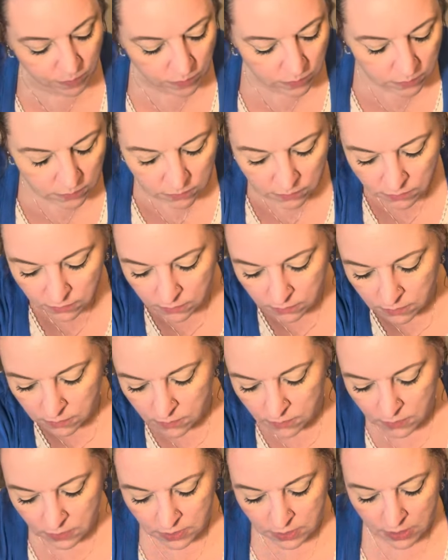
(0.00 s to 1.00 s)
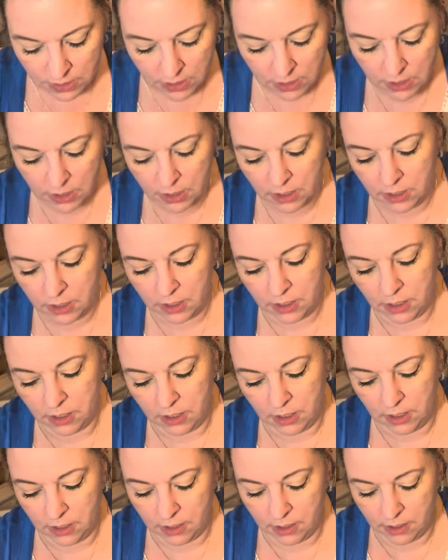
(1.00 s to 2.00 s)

Uh,